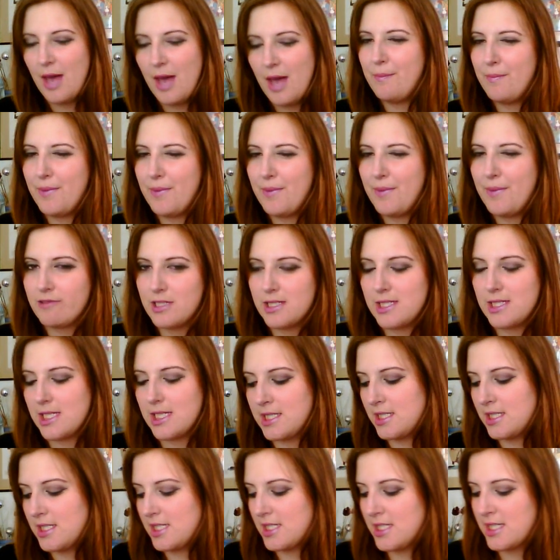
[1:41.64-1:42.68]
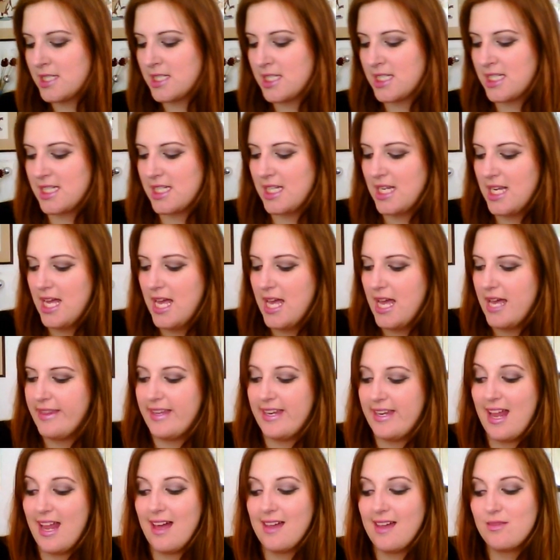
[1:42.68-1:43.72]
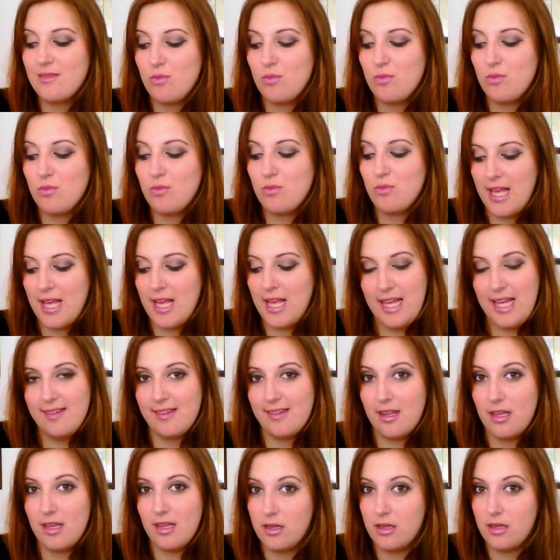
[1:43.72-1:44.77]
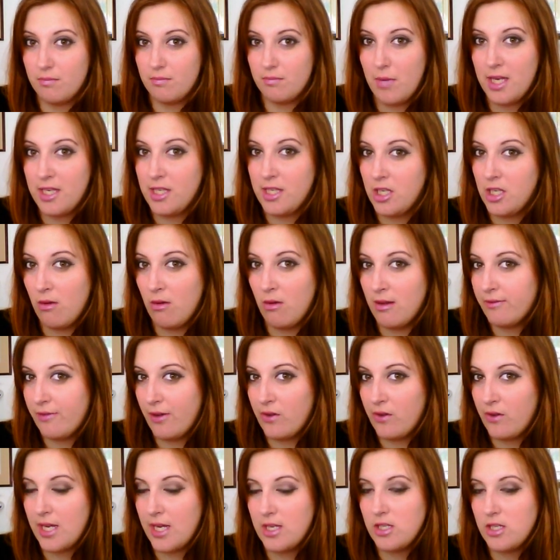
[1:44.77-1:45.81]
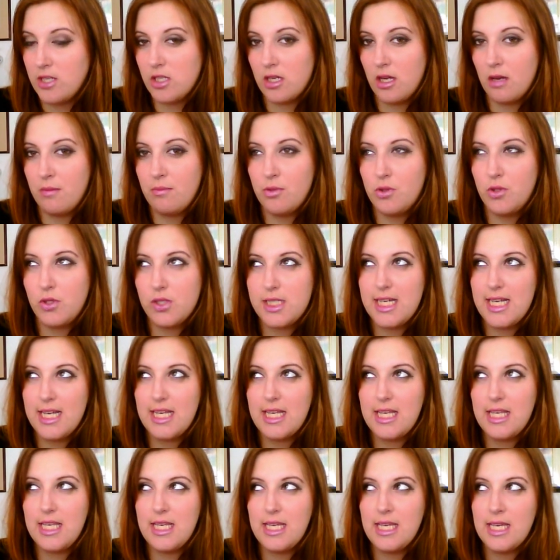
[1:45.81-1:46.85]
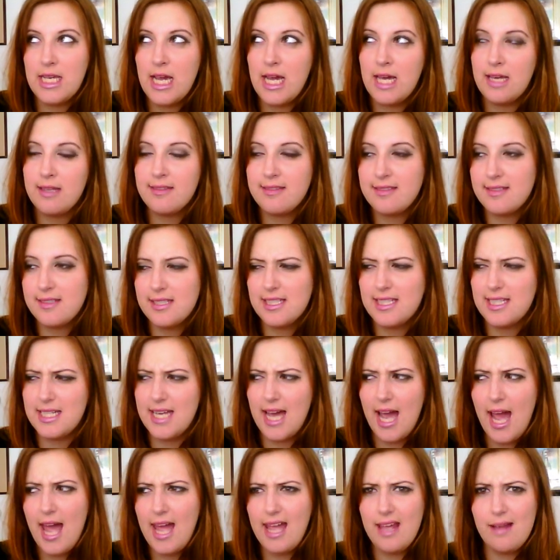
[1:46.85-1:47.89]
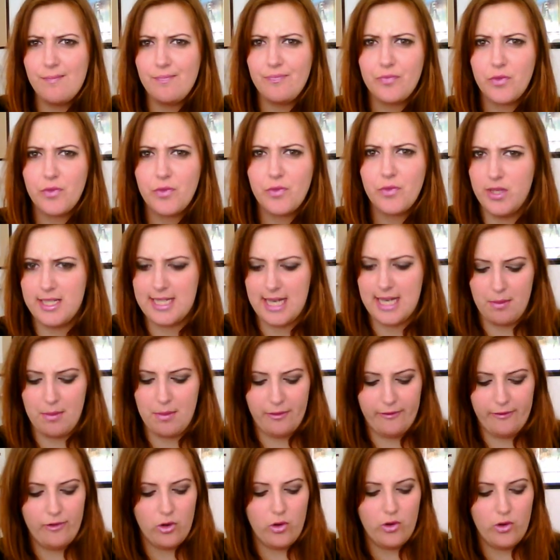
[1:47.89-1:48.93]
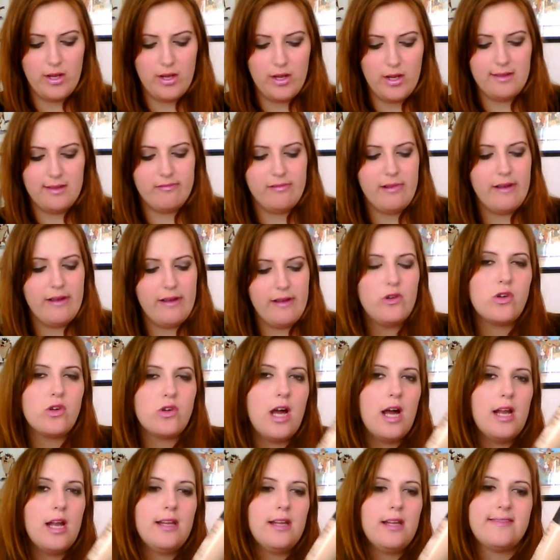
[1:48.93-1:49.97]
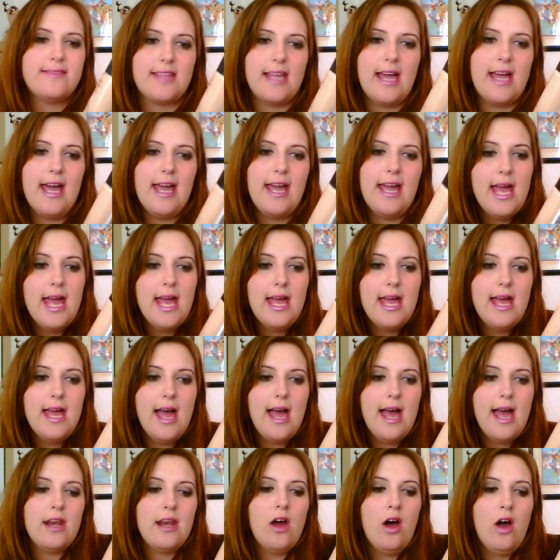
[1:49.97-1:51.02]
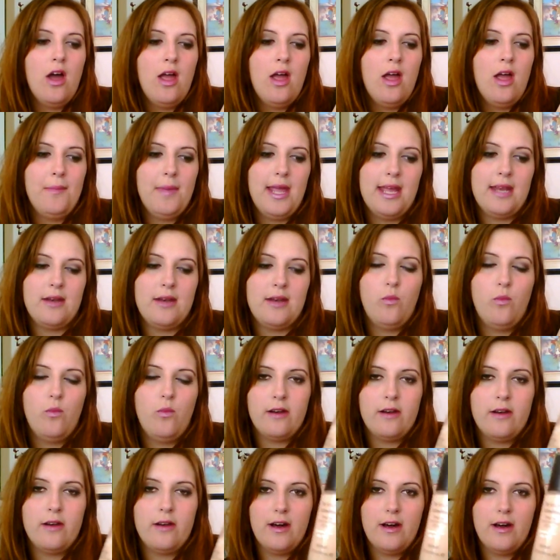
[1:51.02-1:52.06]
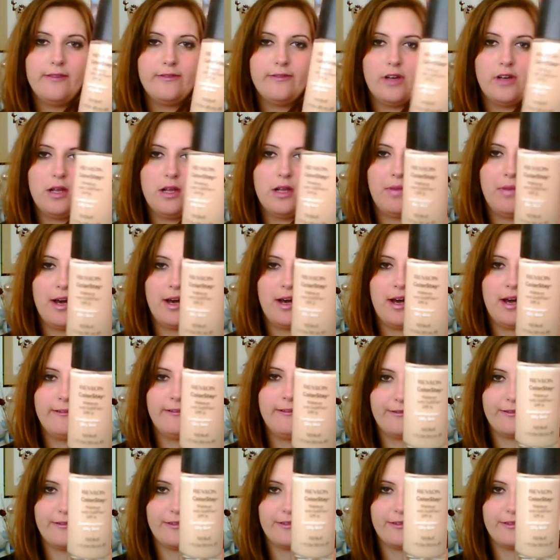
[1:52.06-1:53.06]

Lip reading: a bit redundant. The next one is my newest foundation. I bought it yesterday or the day before. It is Revlon ColorStay, and I am in 150 Buff.